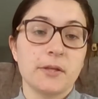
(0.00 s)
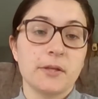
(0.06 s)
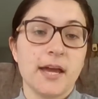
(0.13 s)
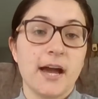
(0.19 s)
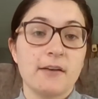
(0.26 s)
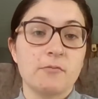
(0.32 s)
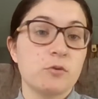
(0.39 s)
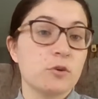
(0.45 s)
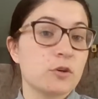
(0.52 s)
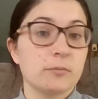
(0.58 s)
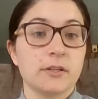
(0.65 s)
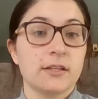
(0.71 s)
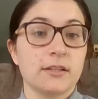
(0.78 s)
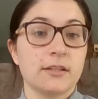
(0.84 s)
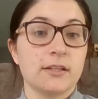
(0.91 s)
have poor
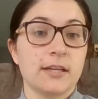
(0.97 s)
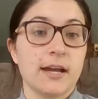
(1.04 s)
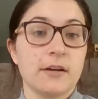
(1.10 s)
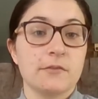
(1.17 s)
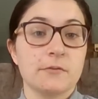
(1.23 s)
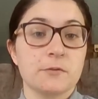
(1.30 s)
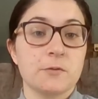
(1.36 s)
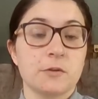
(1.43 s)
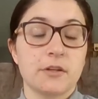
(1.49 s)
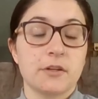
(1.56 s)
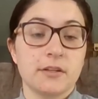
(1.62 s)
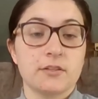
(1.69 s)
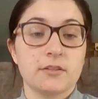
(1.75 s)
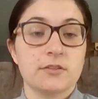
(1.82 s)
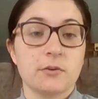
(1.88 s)
platelet counts or
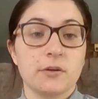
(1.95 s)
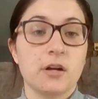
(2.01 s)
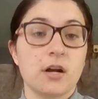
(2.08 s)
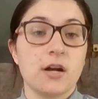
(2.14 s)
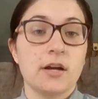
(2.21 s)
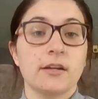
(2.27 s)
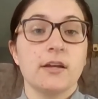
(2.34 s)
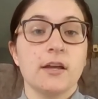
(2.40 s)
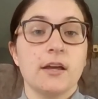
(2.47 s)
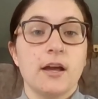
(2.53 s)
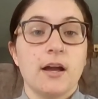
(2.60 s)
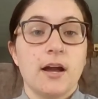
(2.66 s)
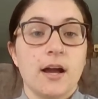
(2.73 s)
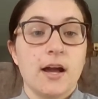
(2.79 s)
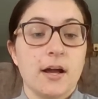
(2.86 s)
things going on
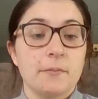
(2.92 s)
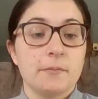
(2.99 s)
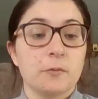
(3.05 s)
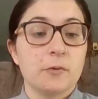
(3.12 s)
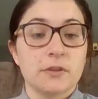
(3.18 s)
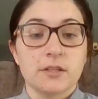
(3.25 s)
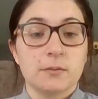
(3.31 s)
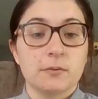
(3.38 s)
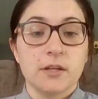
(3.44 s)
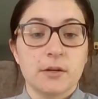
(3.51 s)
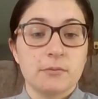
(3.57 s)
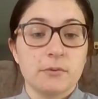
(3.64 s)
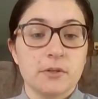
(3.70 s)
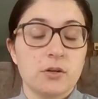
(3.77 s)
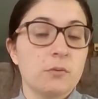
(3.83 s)
with their
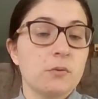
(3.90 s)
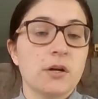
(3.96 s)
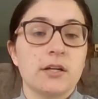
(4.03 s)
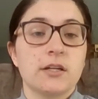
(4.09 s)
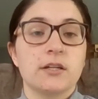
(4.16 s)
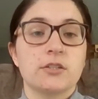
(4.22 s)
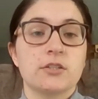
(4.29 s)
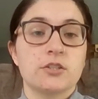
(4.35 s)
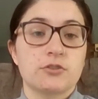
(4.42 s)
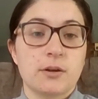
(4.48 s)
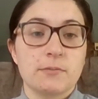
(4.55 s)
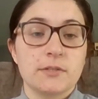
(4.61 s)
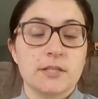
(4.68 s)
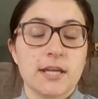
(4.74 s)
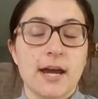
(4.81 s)
blood. We don't want to
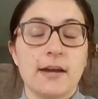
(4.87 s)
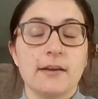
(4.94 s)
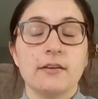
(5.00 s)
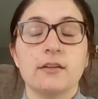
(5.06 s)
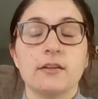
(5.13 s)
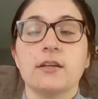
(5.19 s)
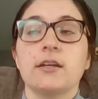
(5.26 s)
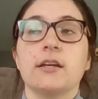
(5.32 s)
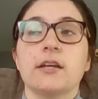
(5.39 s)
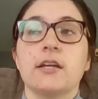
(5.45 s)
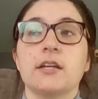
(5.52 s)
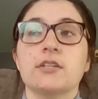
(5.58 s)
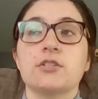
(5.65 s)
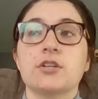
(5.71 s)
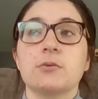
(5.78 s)
disrupt that.
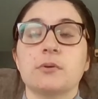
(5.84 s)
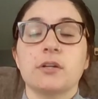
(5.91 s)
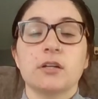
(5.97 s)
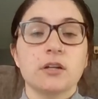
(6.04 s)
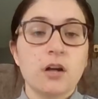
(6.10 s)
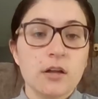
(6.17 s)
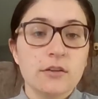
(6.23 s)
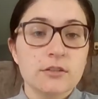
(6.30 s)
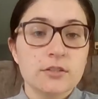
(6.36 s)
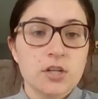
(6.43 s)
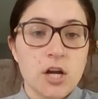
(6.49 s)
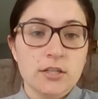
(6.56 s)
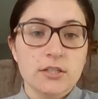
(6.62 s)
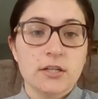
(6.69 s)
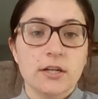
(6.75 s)
And so we're going to call the
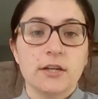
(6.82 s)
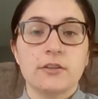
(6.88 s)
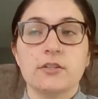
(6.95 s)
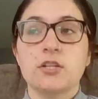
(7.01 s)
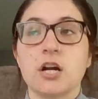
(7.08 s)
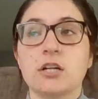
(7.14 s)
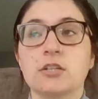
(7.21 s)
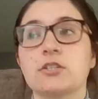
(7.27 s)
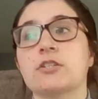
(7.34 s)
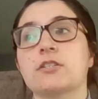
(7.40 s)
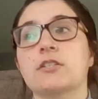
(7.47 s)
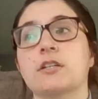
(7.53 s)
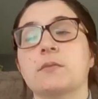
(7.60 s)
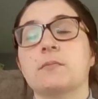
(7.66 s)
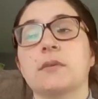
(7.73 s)
doctor. The doctor is
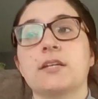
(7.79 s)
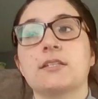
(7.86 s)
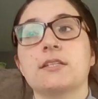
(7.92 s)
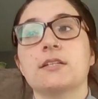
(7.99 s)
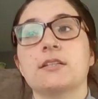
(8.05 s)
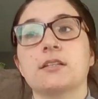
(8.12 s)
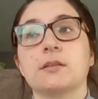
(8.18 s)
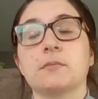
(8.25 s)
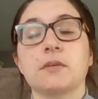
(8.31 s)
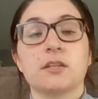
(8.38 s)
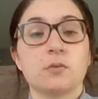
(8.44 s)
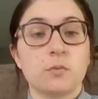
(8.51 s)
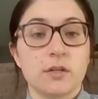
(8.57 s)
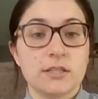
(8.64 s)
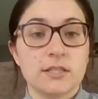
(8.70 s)
going to basically be
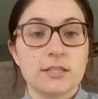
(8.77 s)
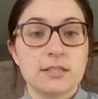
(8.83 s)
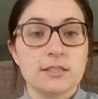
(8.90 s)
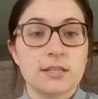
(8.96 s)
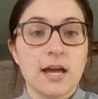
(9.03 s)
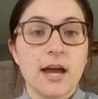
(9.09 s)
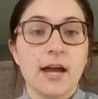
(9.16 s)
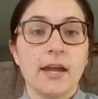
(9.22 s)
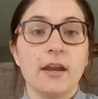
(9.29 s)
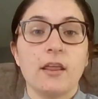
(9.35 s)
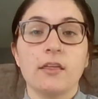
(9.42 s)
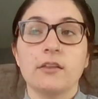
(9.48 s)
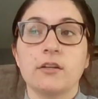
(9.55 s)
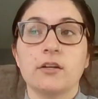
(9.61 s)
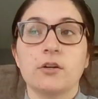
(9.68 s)
the one to decide,
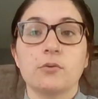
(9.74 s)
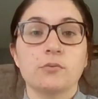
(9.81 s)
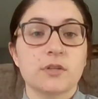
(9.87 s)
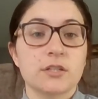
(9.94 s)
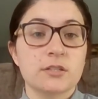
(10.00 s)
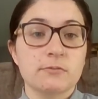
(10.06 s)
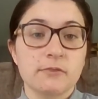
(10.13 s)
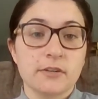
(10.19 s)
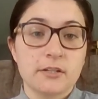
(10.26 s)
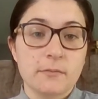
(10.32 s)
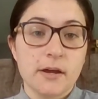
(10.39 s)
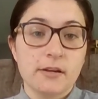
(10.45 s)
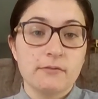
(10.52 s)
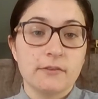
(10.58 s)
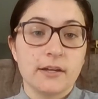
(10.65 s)
risk versus
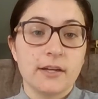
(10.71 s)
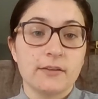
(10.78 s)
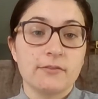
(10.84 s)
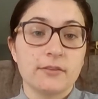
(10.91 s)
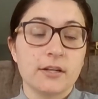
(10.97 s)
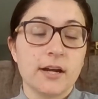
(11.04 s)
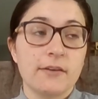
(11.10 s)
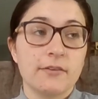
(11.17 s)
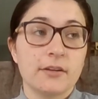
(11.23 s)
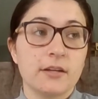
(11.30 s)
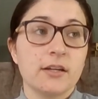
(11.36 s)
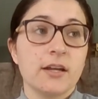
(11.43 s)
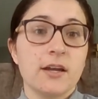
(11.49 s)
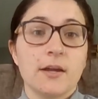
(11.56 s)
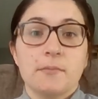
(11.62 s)
benefit. If they're having
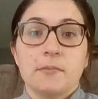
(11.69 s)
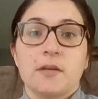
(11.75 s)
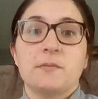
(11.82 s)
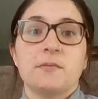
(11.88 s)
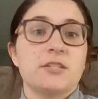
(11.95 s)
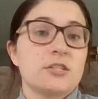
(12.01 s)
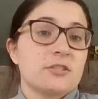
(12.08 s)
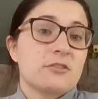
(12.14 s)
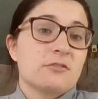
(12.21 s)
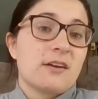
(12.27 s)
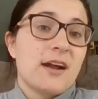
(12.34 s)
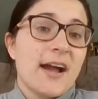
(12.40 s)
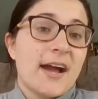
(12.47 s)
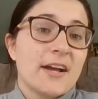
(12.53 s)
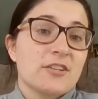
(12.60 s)
maybe just a
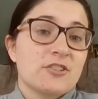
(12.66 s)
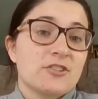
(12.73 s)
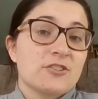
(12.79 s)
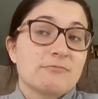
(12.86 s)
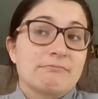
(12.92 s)
rash,